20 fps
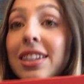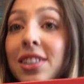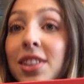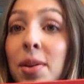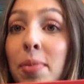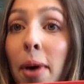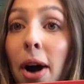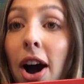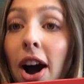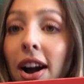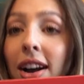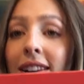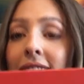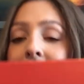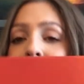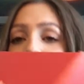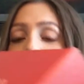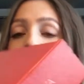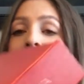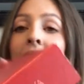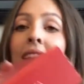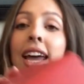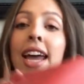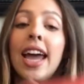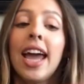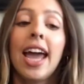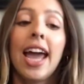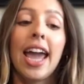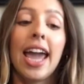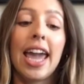the box,
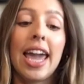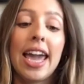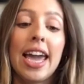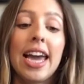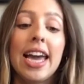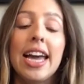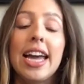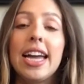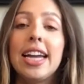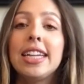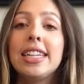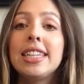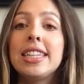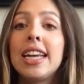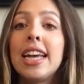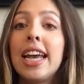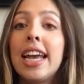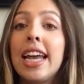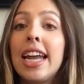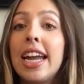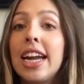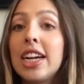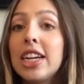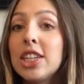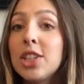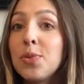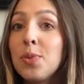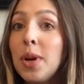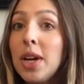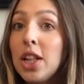and
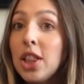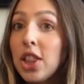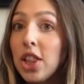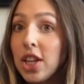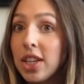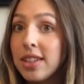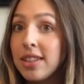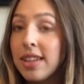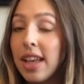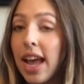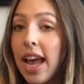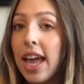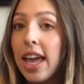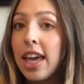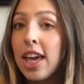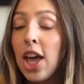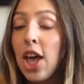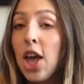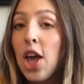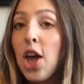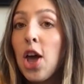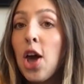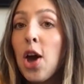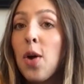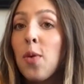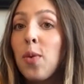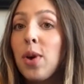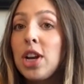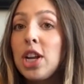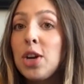here's what it looks like
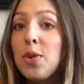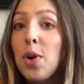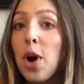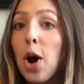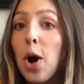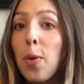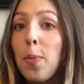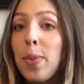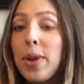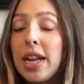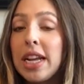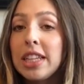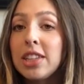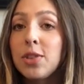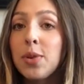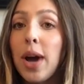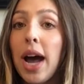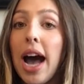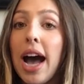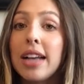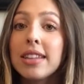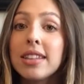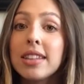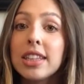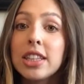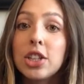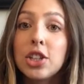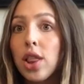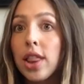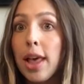when you open it. So it has a
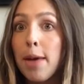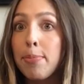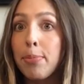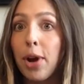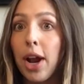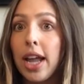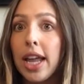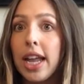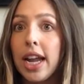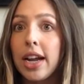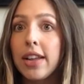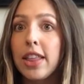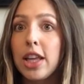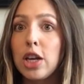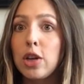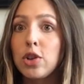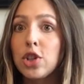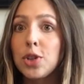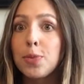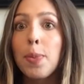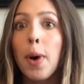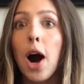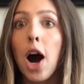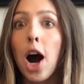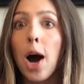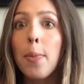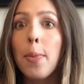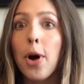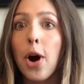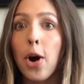little lip right here that you just
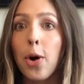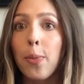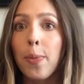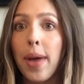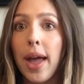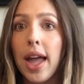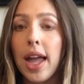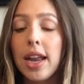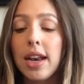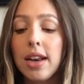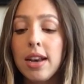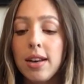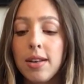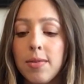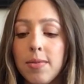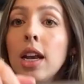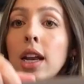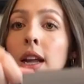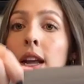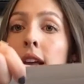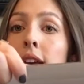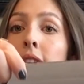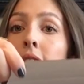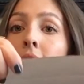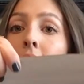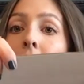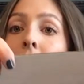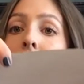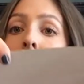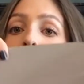pop open.
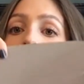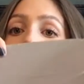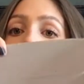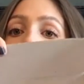And